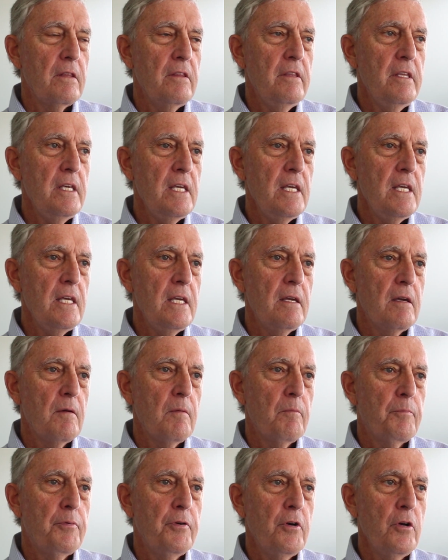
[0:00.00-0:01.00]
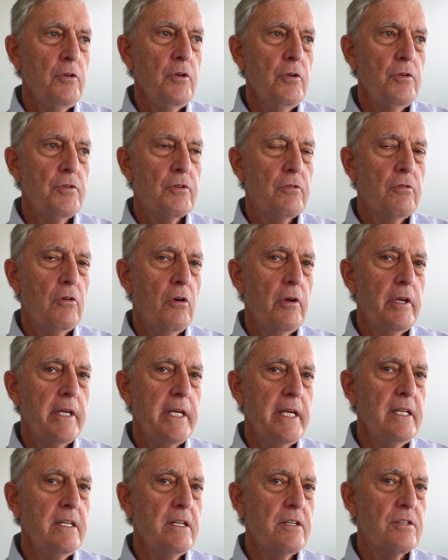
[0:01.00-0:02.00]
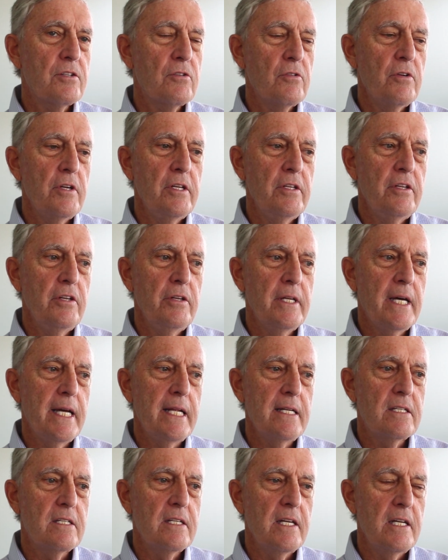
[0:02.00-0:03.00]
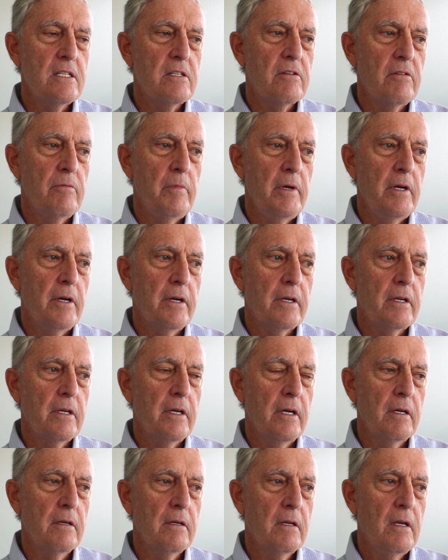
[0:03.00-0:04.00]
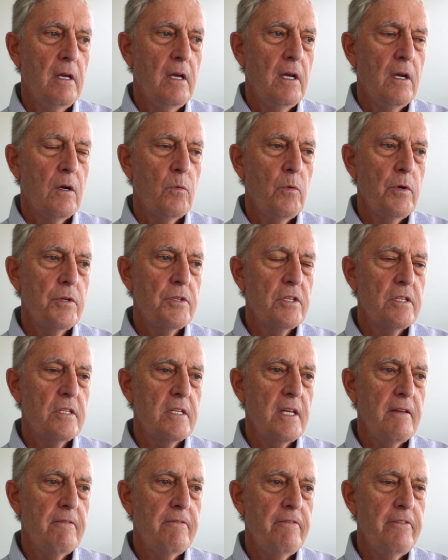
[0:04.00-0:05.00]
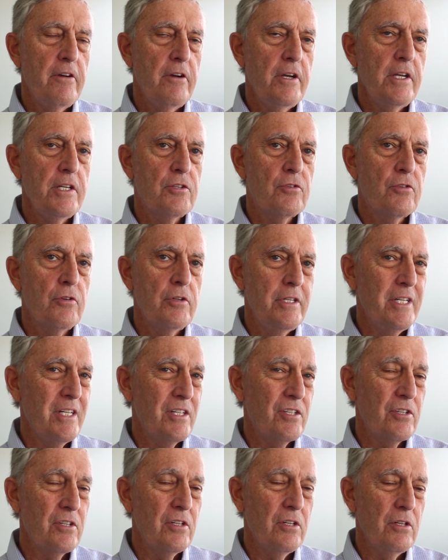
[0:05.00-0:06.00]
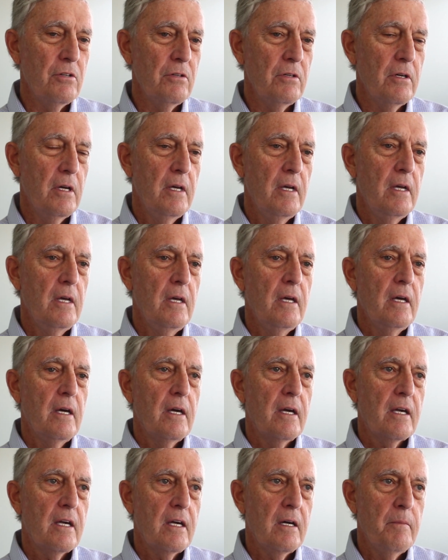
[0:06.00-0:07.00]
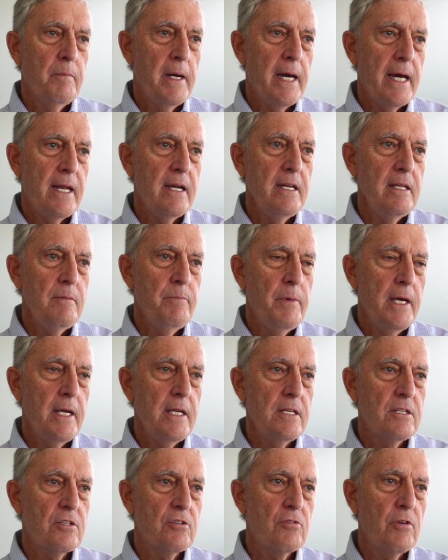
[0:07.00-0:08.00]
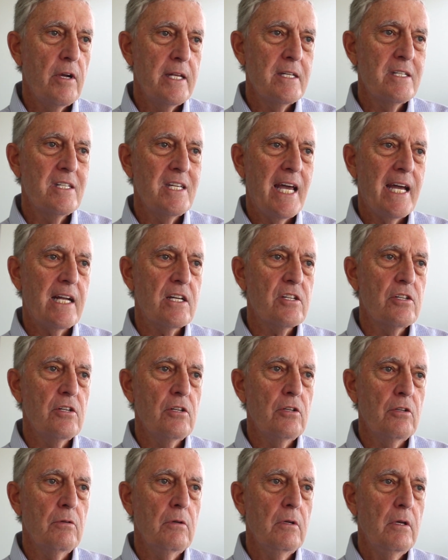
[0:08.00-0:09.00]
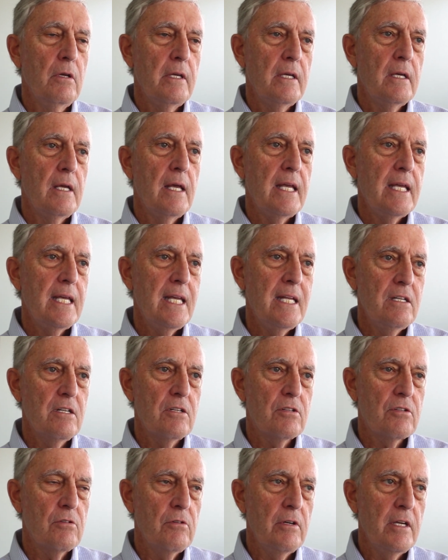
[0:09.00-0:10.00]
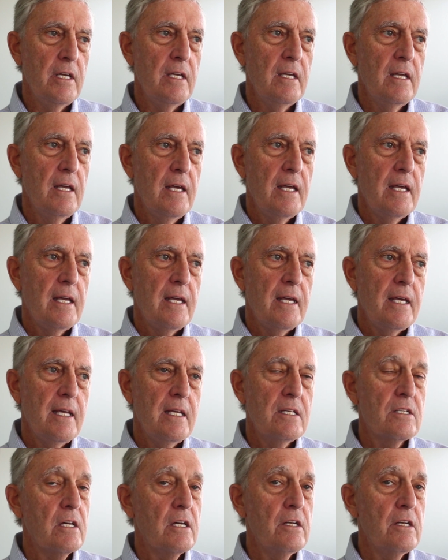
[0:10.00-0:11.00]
The produce growing industry in the United States of America, which is a very traditional, commodity-based, transactional industry, is